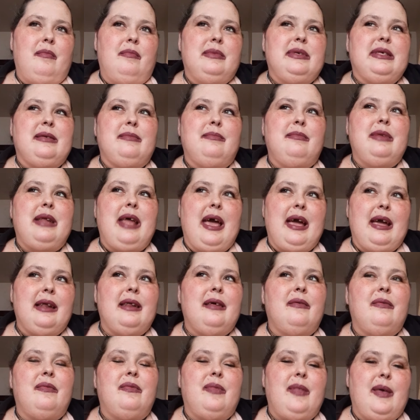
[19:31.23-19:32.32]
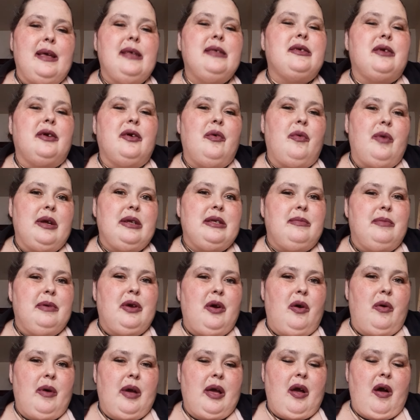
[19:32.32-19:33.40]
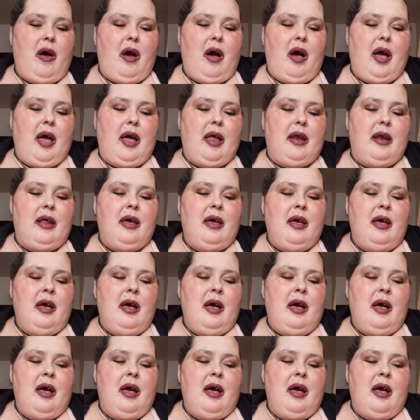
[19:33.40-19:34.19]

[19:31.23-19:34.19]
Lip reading: Some negative things are going to be going on.